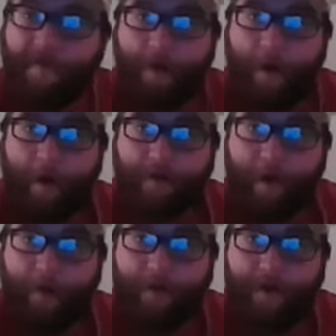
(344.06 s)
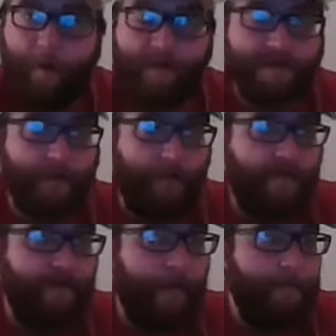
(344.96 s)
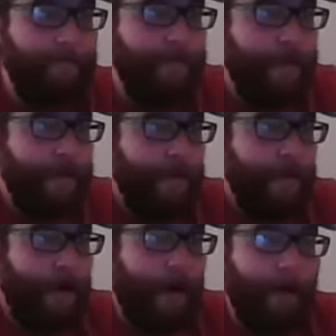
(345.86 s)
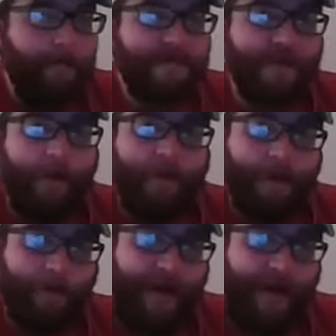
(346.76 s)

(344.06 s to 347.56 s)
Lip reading: very hard to argue that wasn't a great film. So, you know, you